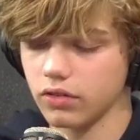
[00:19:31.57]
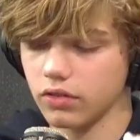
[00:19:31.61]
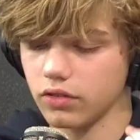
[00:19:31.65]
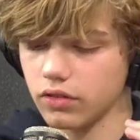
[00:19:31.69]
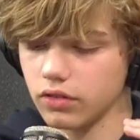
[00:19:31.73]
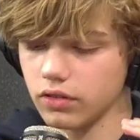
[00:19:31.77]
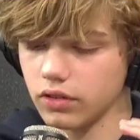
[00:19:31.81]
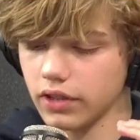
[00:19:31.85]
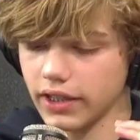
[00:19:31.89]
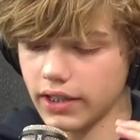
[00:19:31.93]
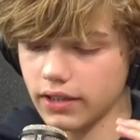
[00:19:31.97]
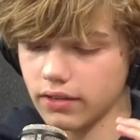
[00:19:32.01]

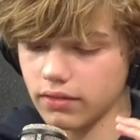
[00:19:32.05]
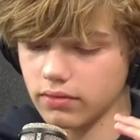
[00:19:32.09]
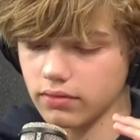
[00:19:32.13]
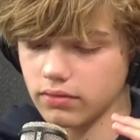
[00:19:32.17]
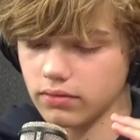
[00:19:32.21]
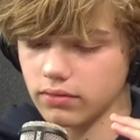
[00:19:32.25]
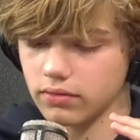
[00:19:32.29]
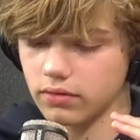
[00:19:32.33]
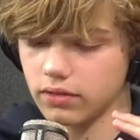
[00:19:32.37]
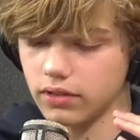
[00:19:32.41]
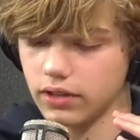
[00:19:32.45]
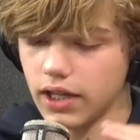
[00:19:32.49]
like
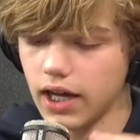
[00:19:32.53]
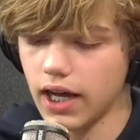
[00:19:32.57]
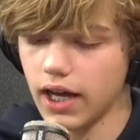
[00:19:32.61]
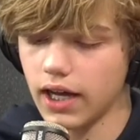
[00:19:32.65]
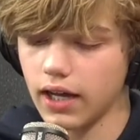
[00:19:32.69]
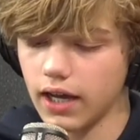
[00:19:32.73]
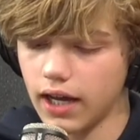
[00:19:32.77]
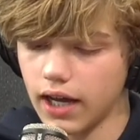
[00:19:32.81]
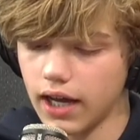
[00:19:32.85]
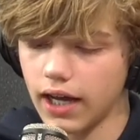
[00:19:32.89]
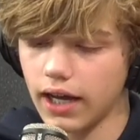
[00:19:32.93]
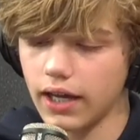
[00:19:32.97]
not
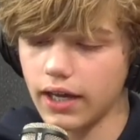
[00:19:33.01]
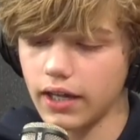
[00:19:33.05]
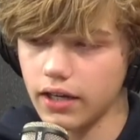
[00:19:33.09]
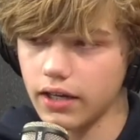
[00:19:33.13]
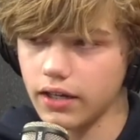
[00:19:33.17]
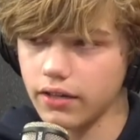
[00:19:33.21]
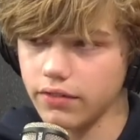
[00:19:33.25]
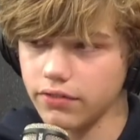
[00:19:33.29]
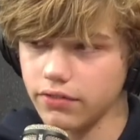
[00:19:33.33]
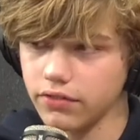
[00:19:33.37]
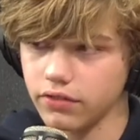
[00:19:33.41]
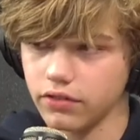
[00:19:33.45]
high
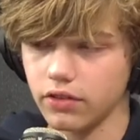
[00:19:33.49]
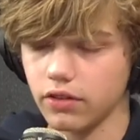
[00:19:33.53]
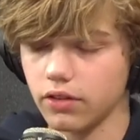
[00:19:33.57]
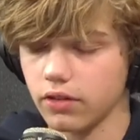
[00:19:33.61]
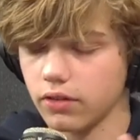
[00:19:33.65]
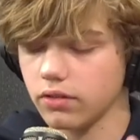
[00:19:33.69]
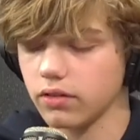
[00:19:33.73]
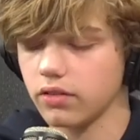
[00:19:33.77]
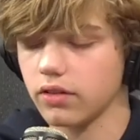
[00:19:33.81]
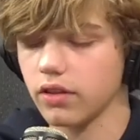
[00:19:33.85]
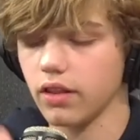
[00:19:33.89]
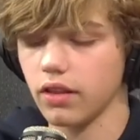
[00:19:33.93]
enough
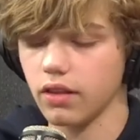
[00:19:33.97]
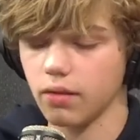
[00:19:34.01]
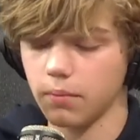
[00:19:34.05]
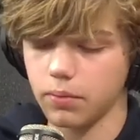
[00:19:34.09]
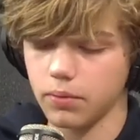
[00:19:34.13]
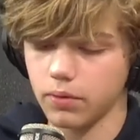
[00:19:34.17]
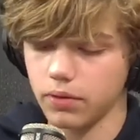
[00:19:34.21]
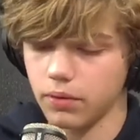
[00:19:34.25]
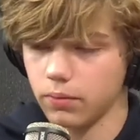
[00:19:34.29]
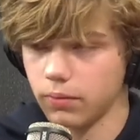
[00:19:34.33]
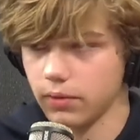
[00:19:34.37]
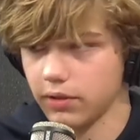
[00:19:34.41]
so, to the
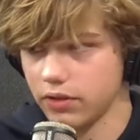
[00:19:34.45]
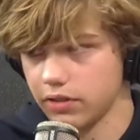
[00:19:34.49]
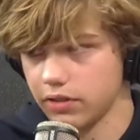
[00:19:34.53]
point where she